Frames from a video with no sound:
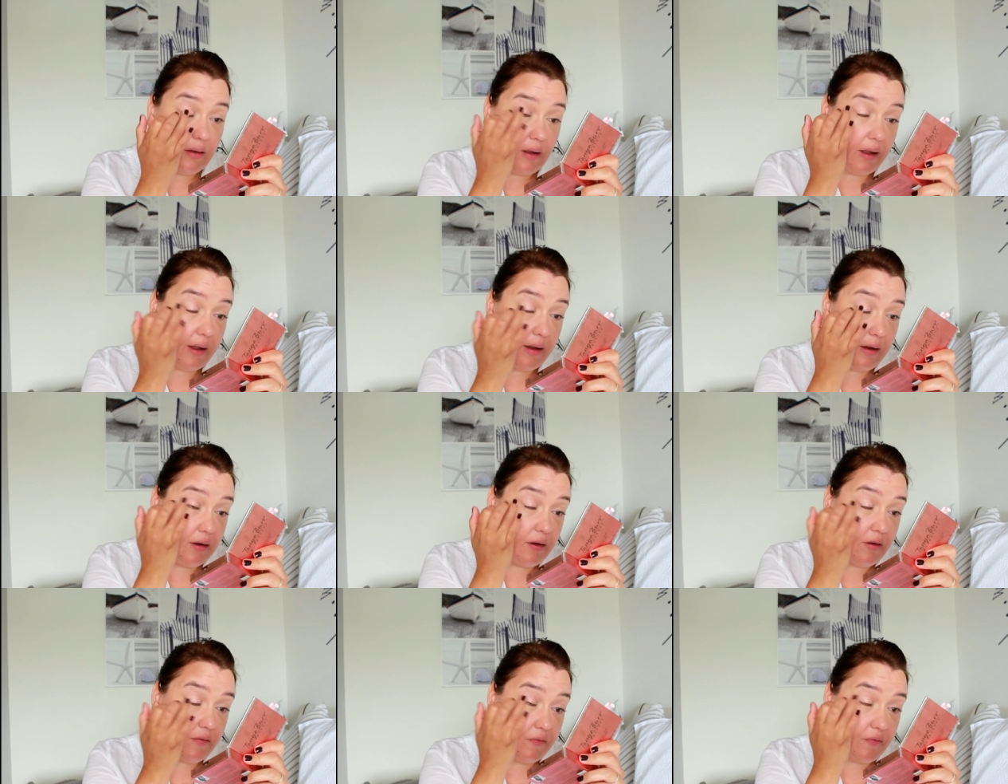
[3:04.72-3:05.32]
I
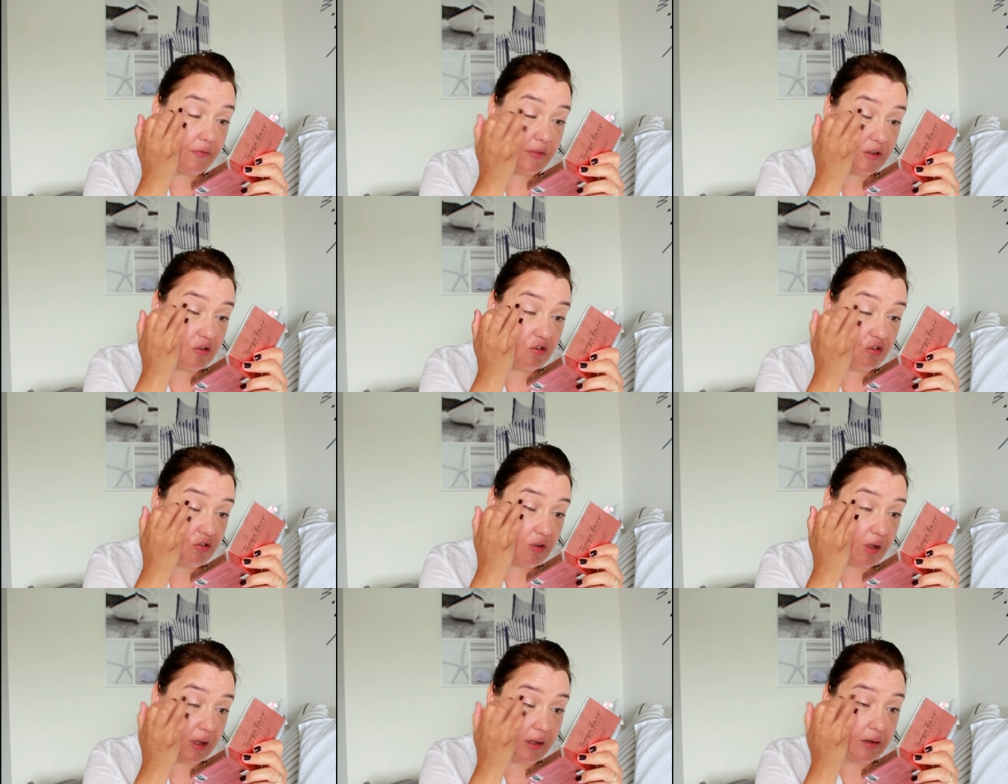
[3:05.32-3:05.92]
love this
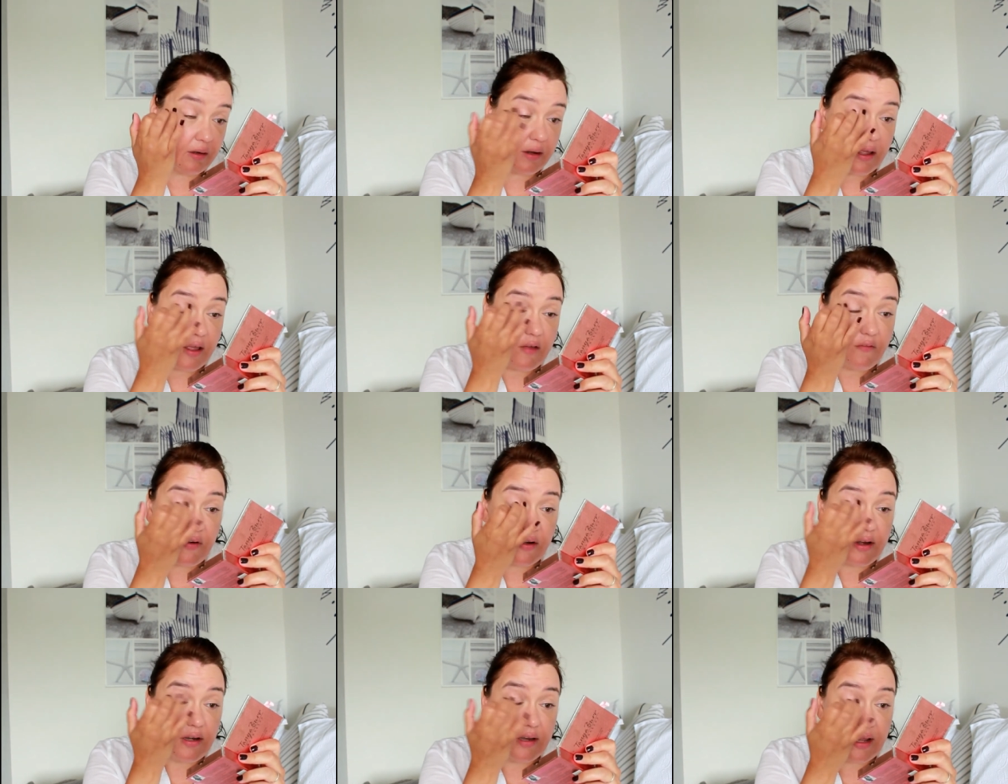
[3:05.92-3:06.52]
shade.
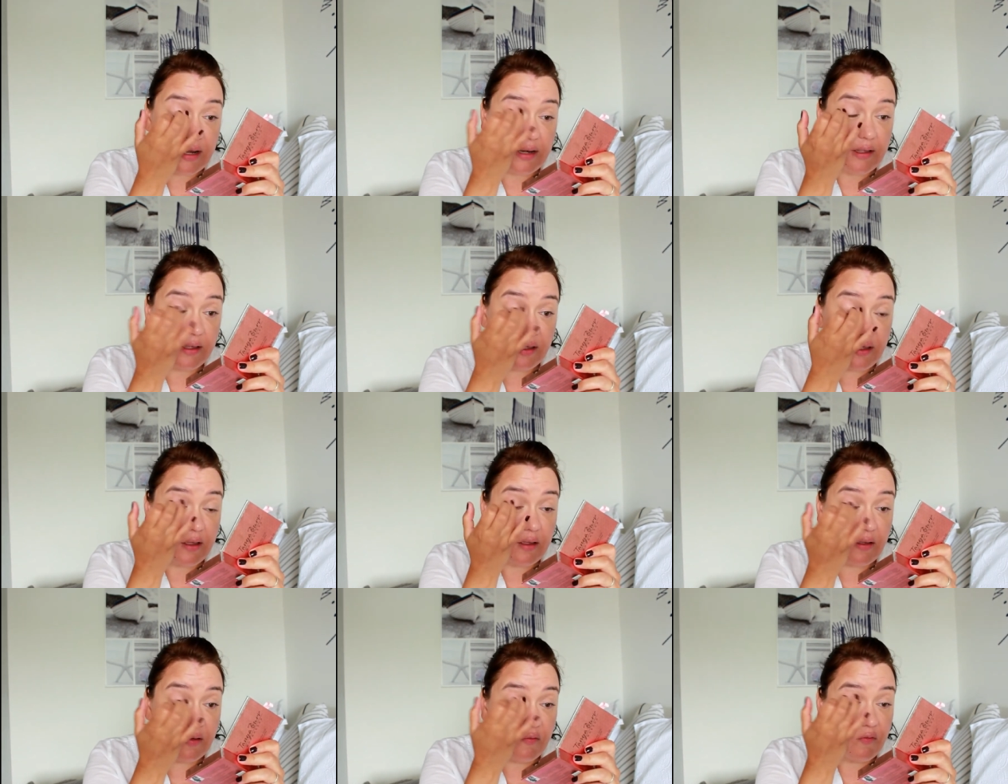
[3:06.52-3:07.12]
Very
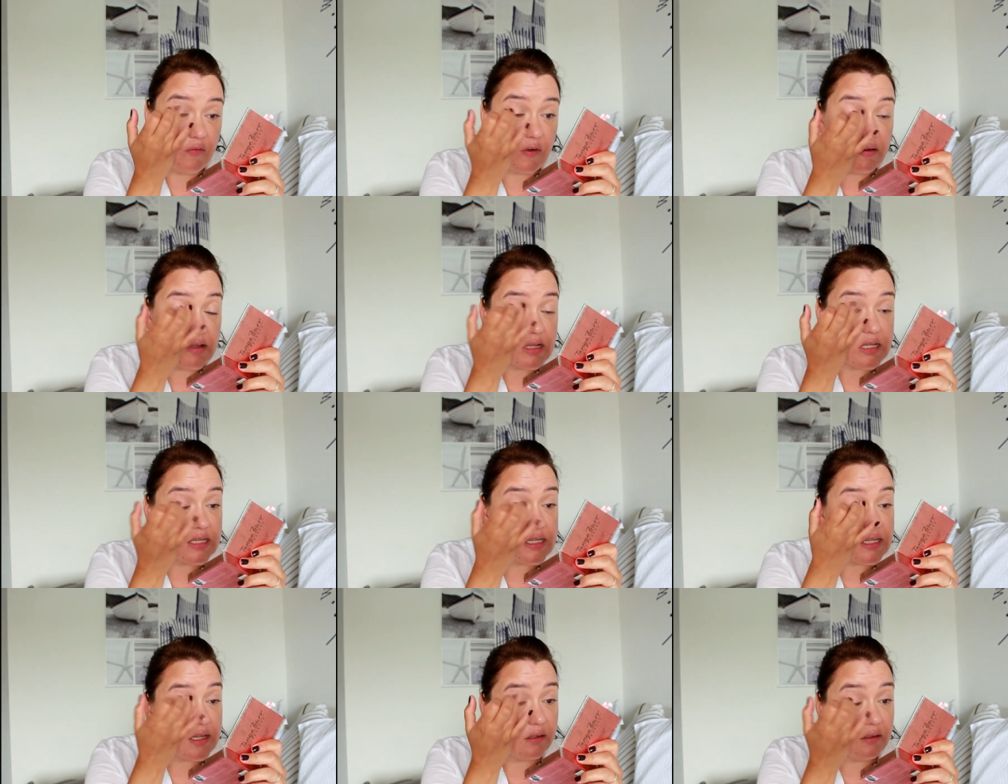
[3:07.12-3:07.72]
delicate, very
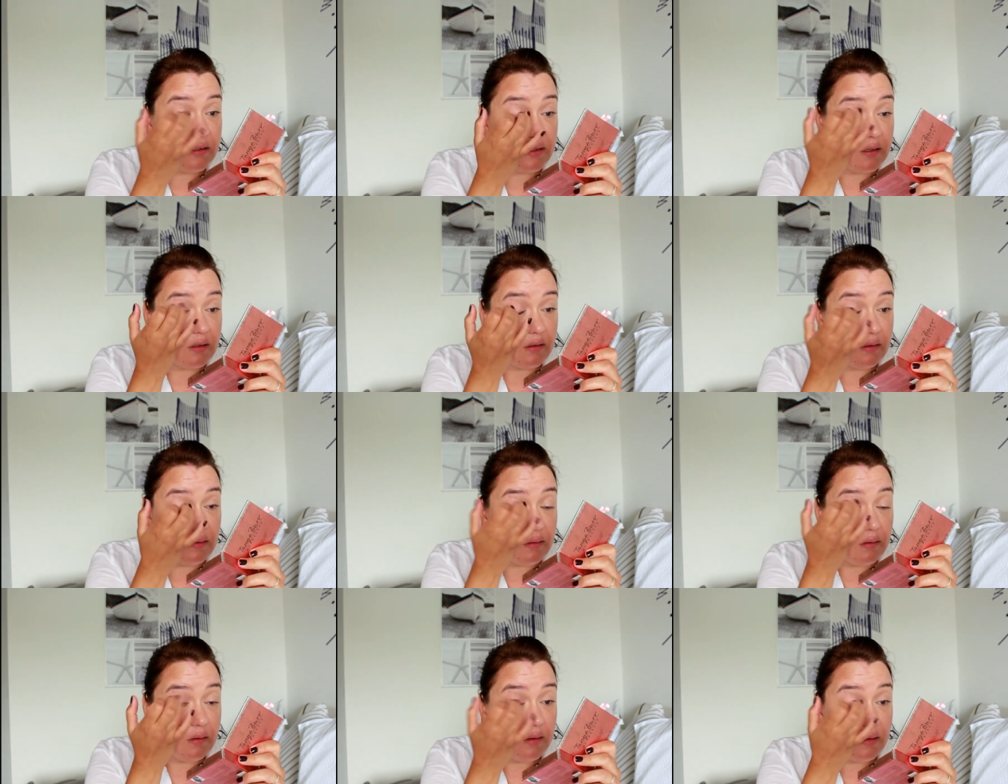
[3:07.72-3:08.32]

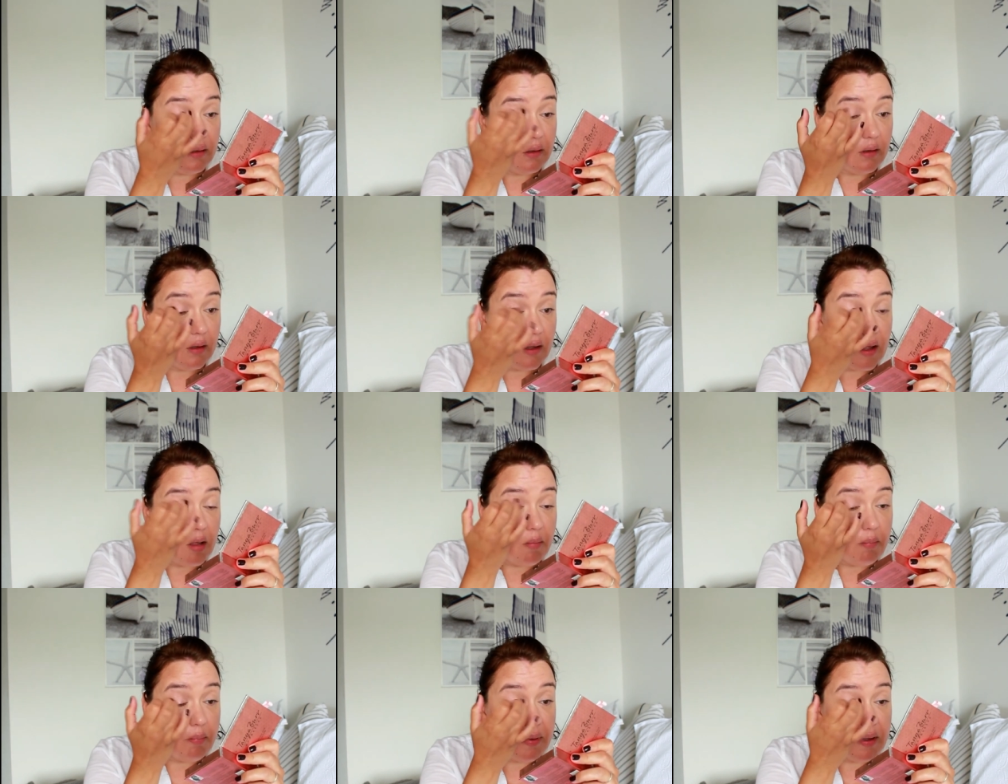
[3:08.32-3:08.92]
subtle,
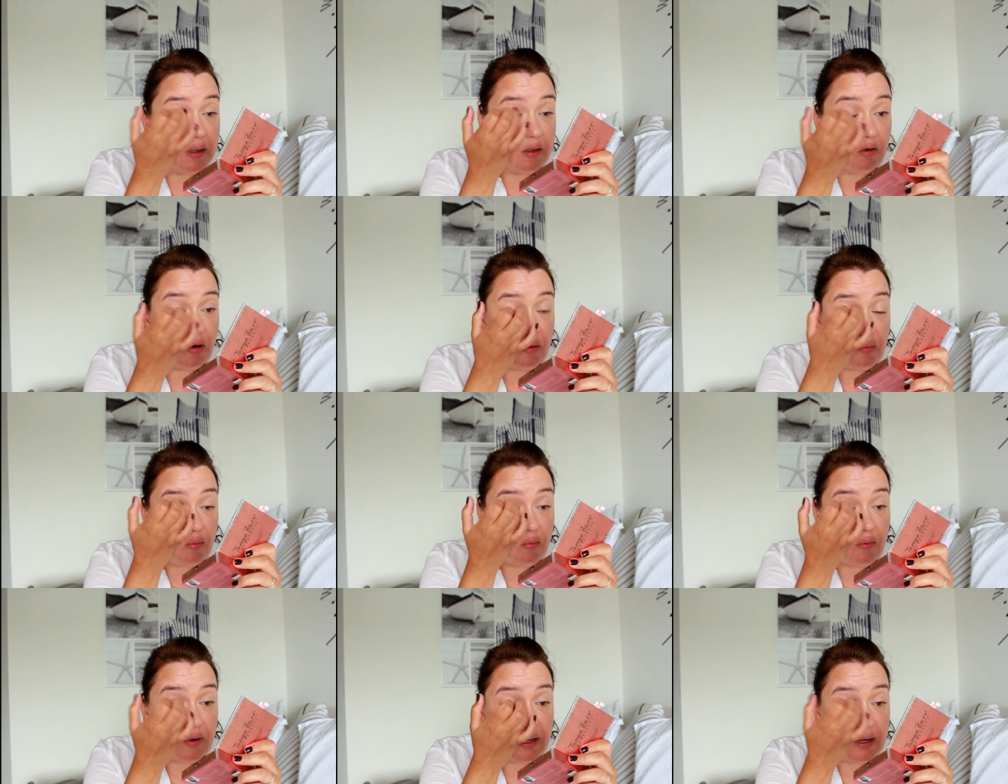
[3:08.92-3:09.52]
but a
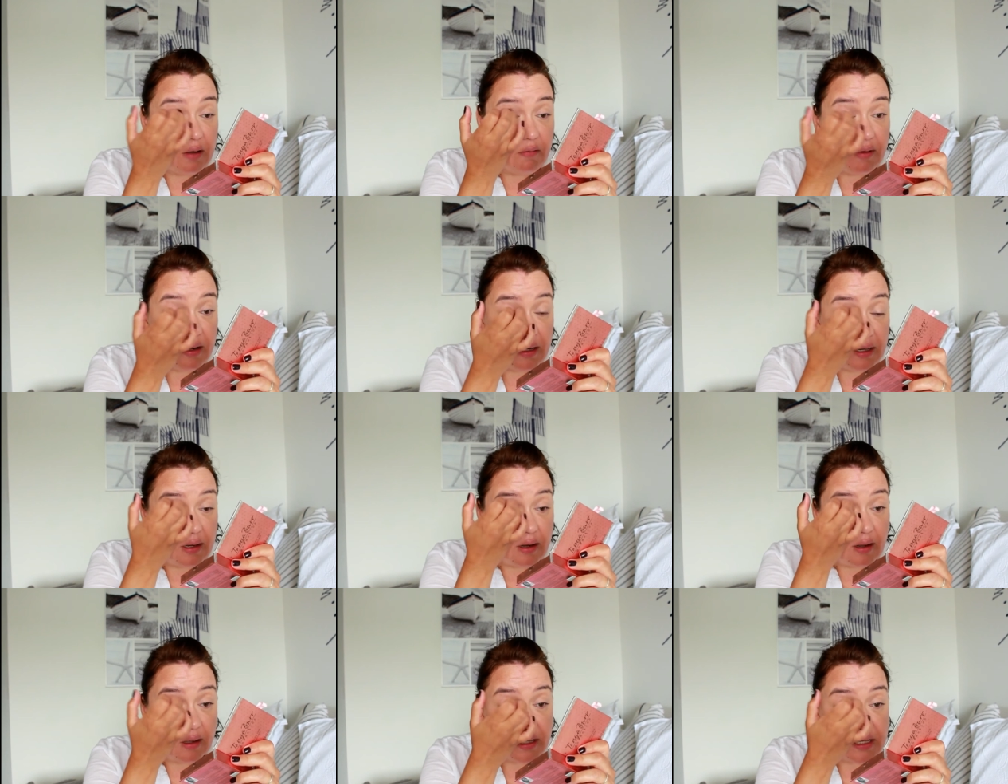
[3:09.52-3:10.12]
really, really
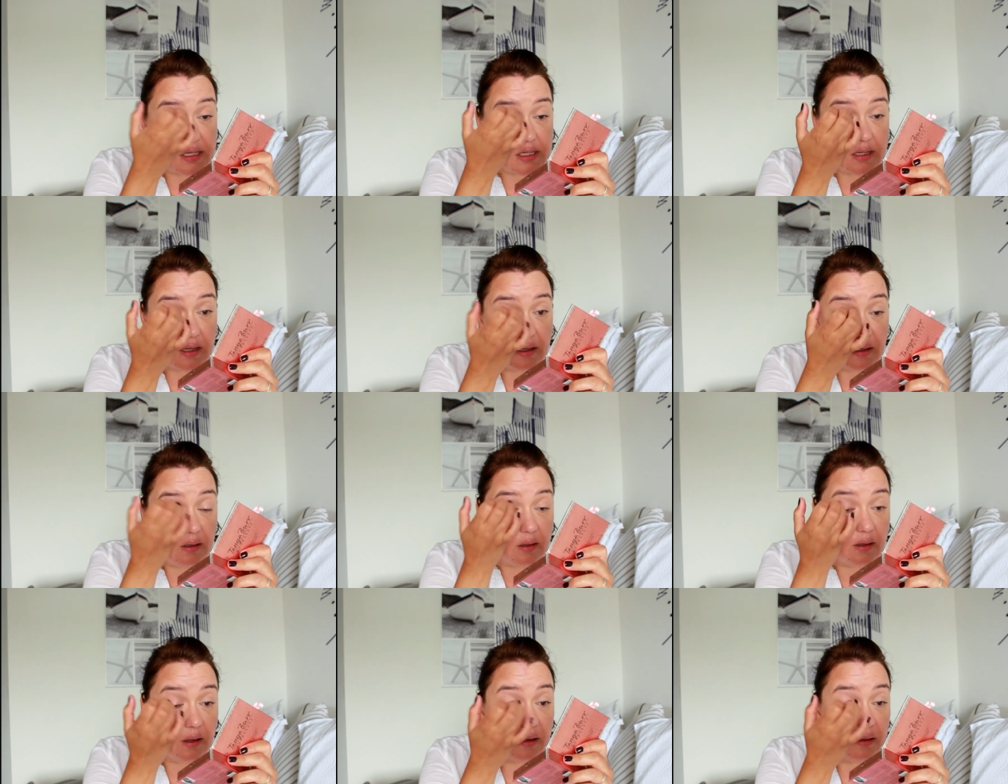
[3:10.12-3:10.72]
nice
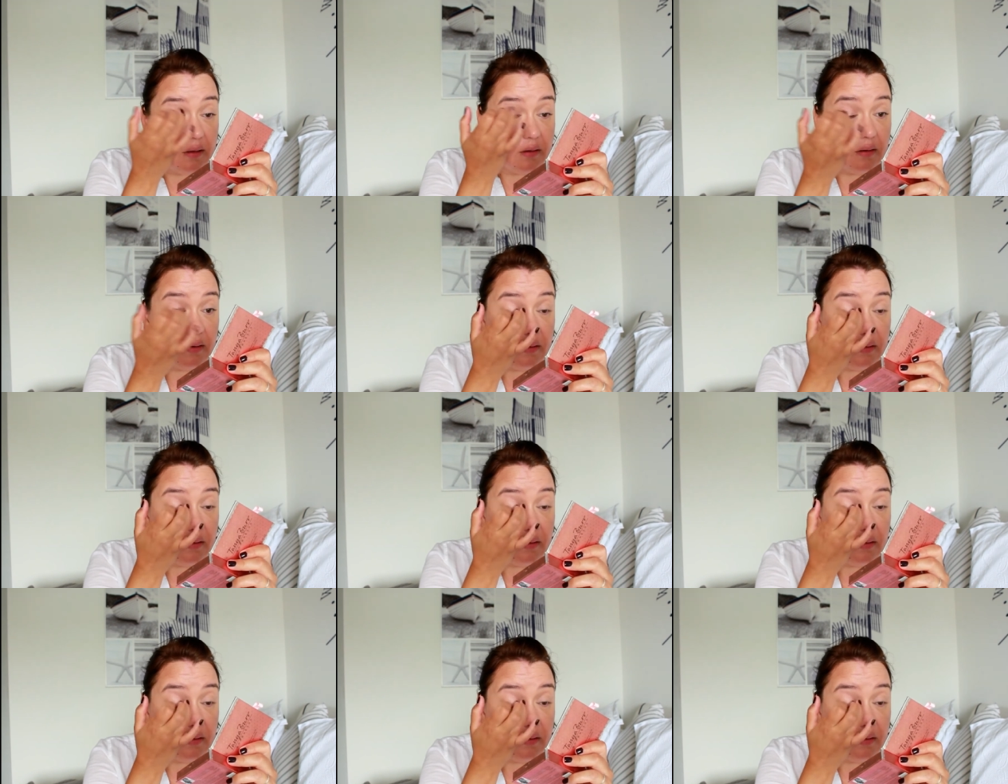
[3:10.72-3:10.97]
colour.